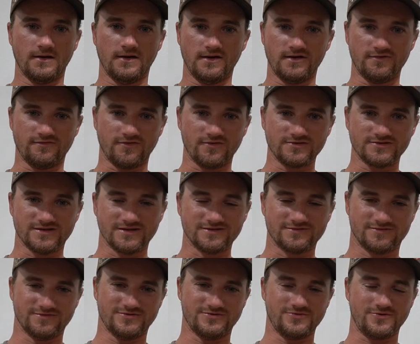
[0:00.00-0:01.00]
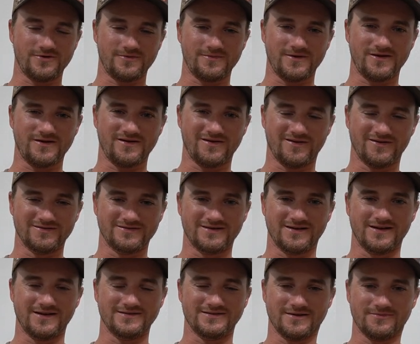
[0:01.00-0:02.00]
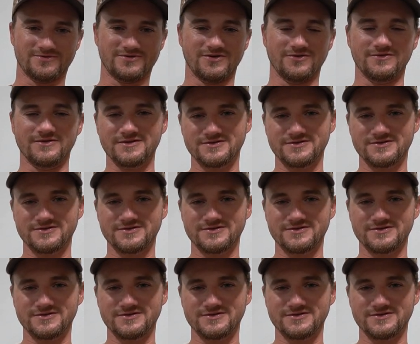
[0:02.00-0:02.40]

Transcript: Howdy folks, thanks for joining me on today's episode.